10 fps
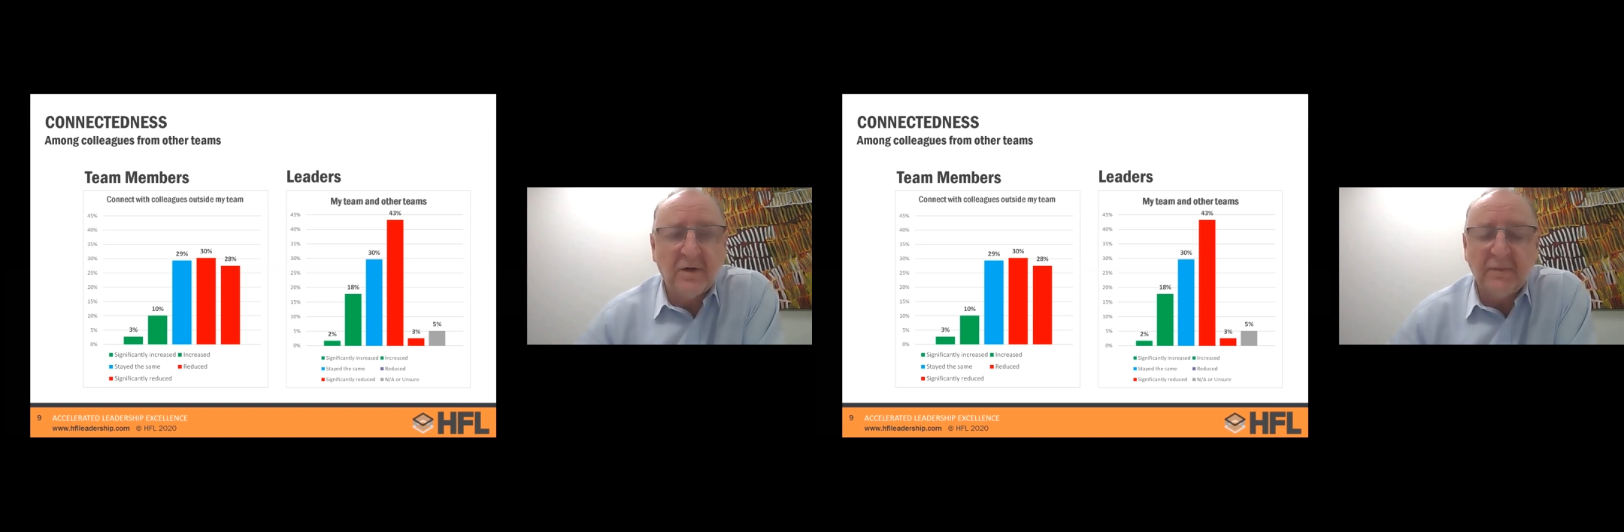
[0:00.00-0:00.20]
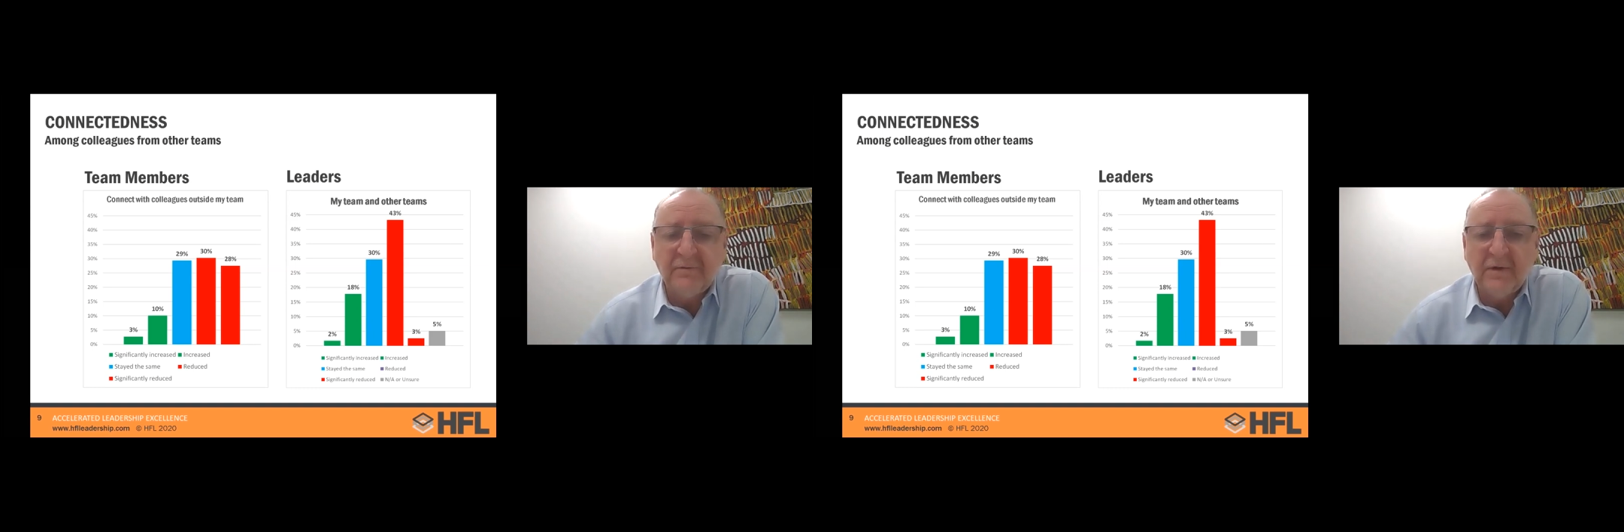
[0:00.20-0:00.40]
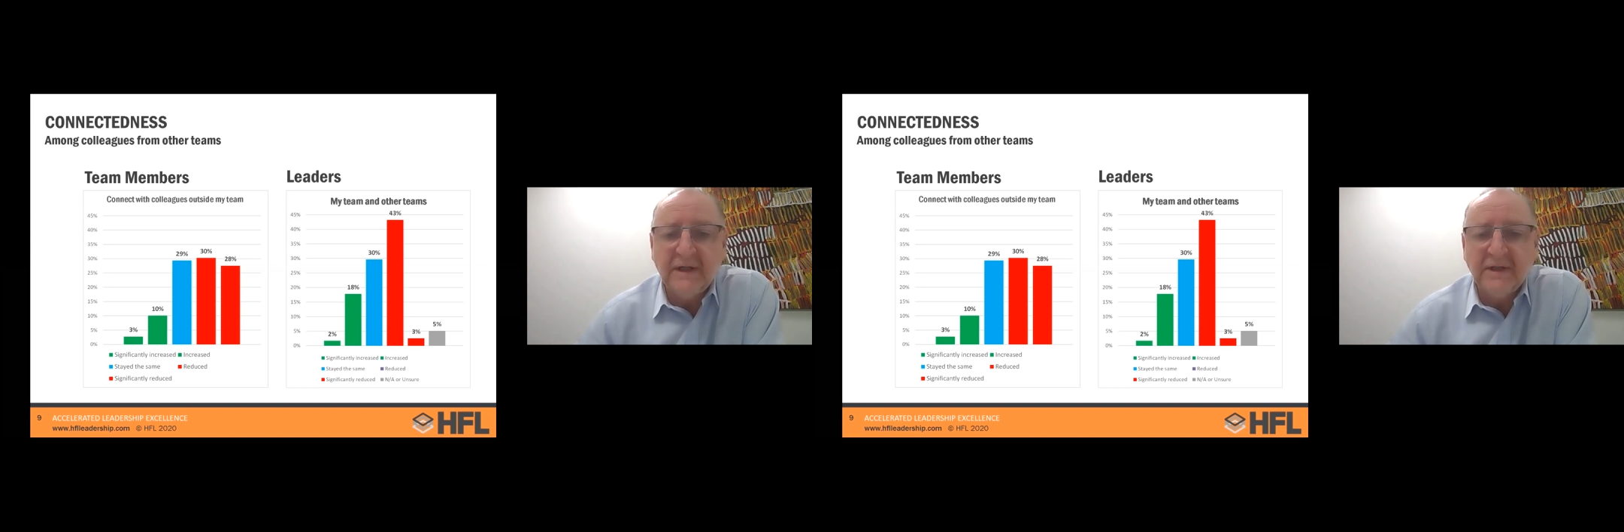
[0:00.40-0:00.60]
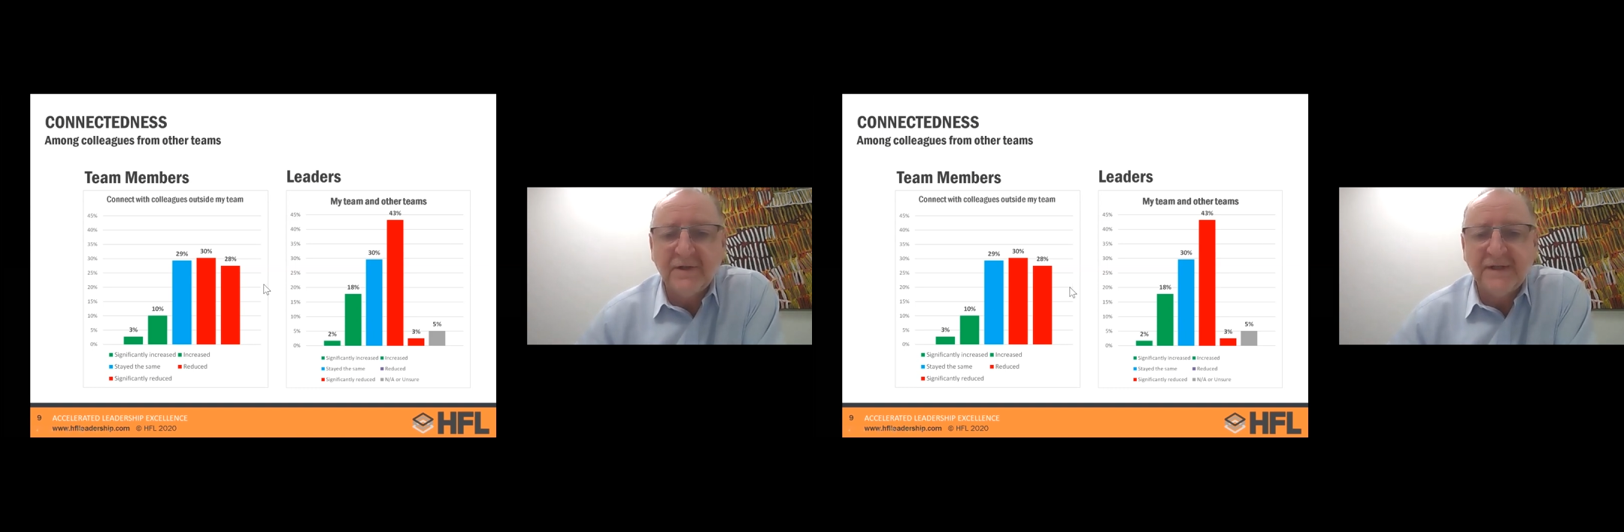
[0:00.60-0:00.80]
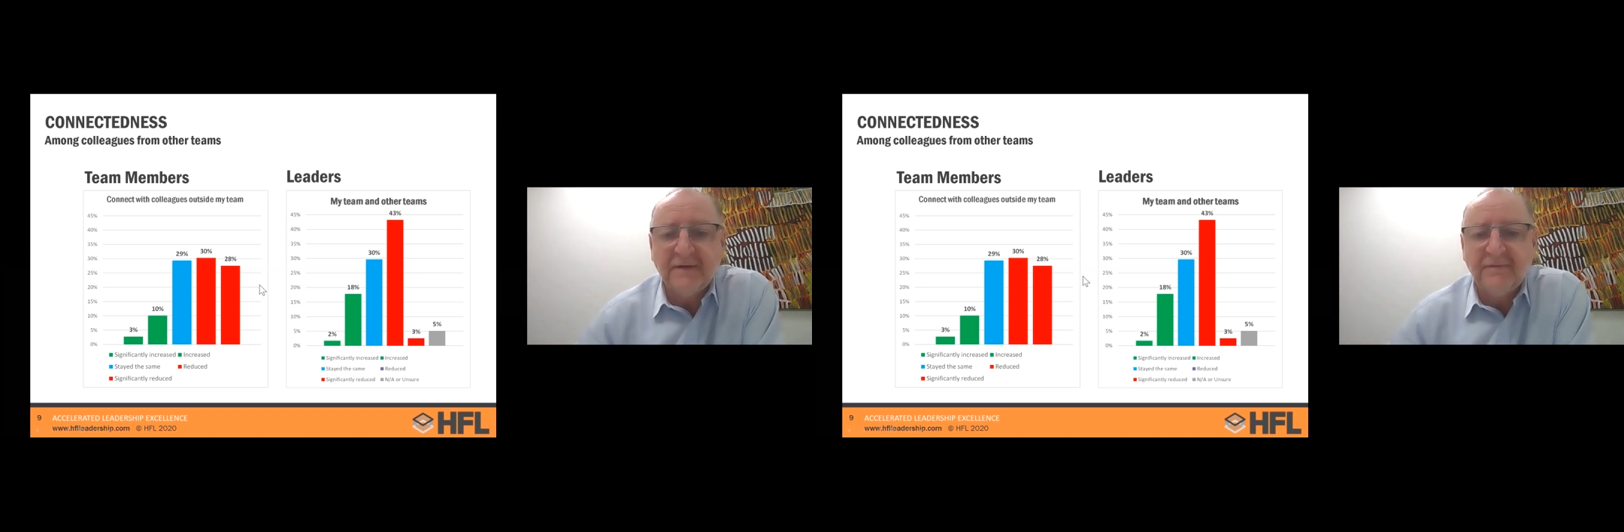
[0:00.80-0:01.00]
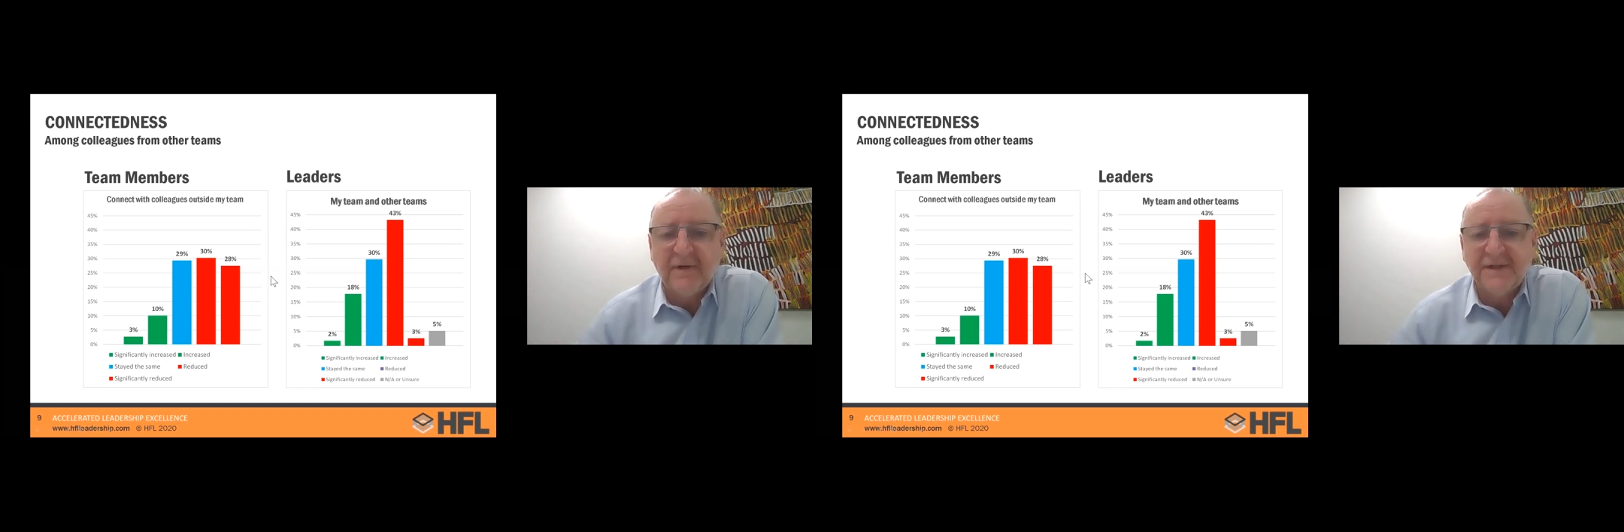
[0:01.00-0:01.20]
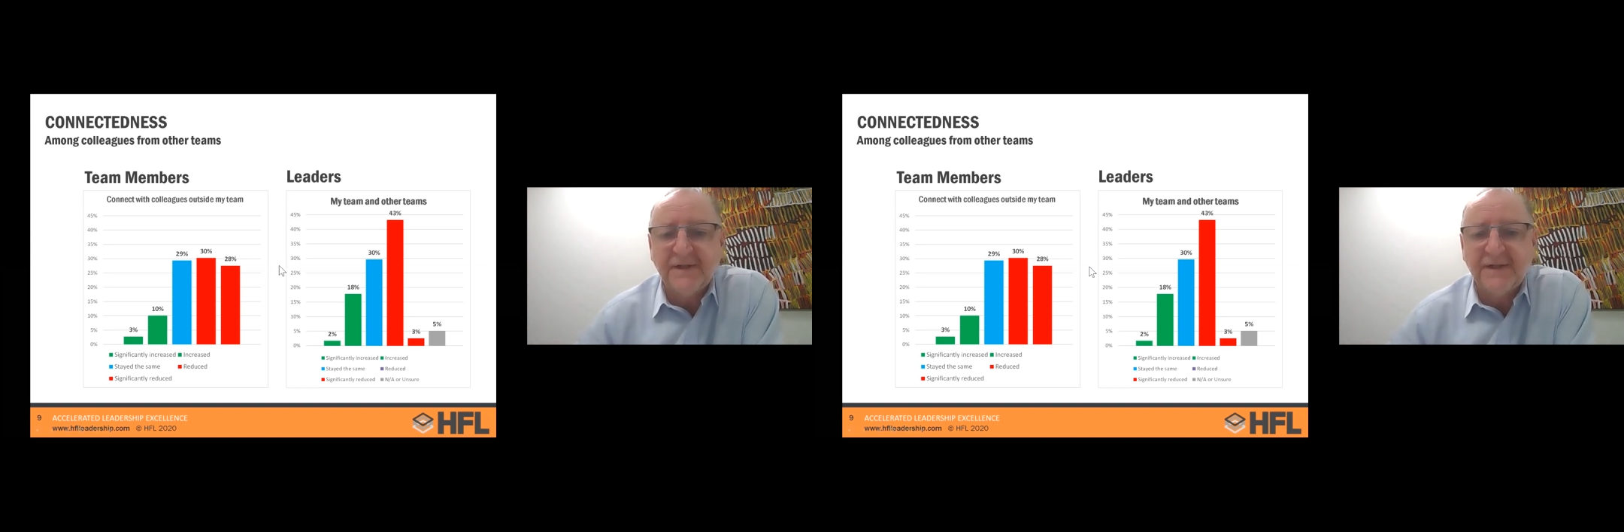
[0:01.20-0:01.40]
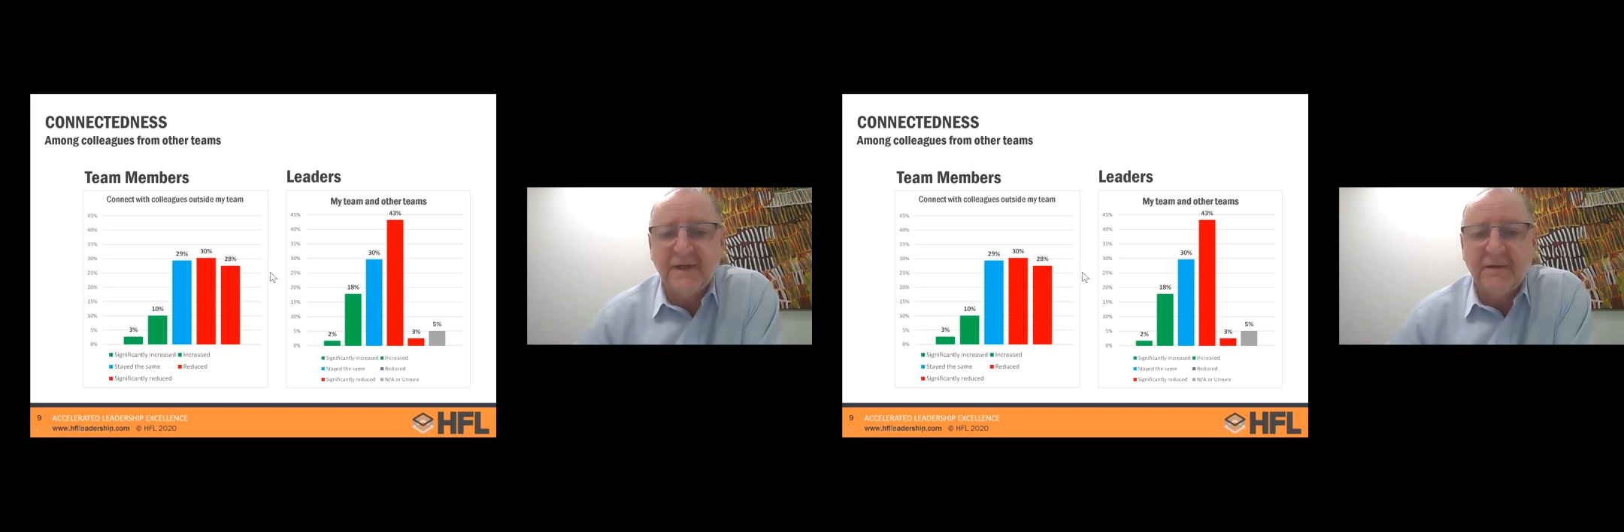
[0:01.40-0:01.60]
It'd be really interesting for us to
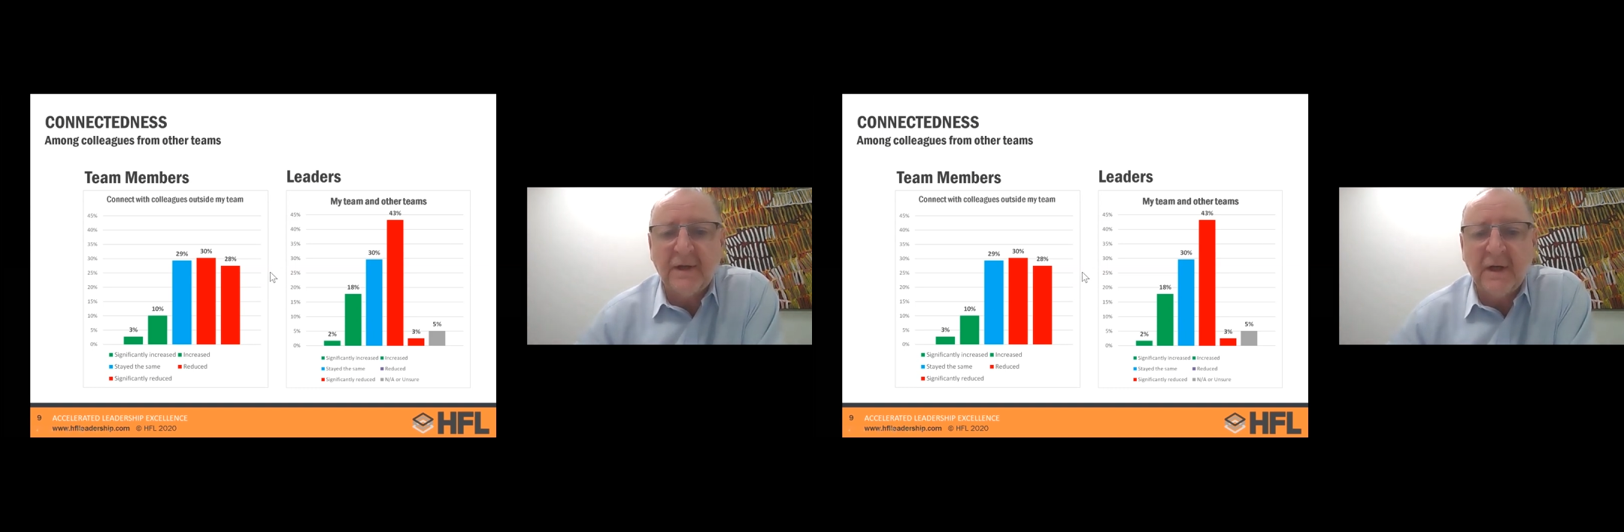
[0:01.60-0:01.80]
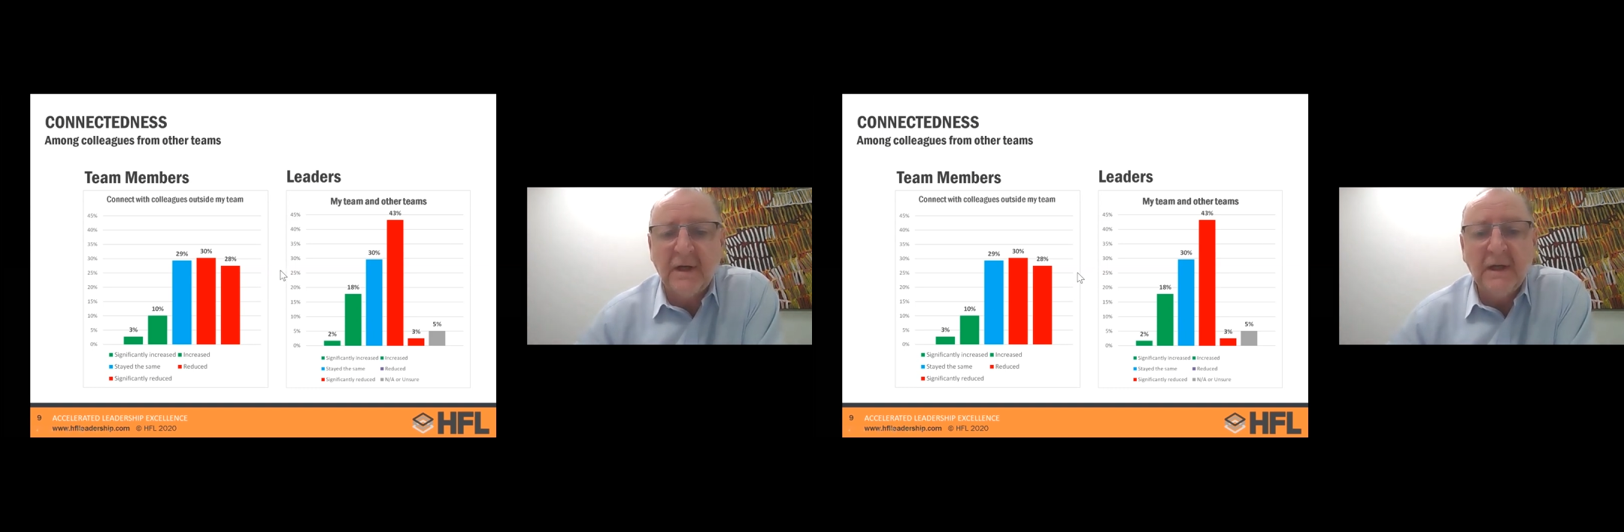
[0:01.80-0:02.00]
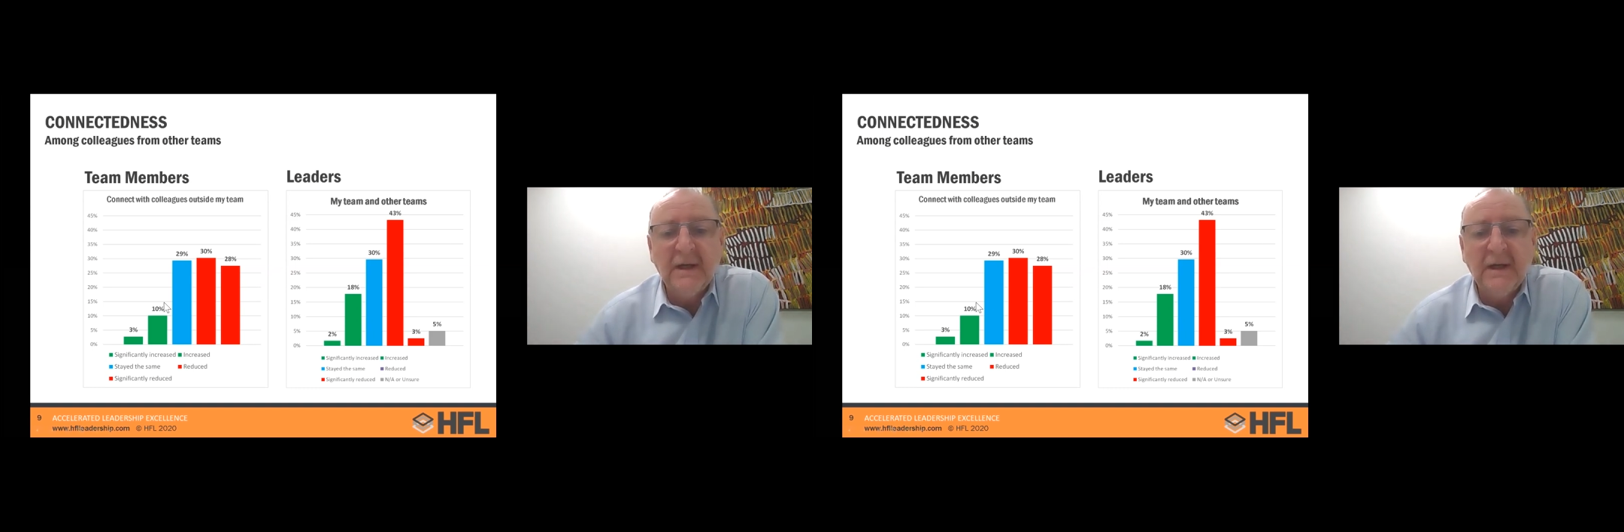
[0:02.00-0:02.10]
see whether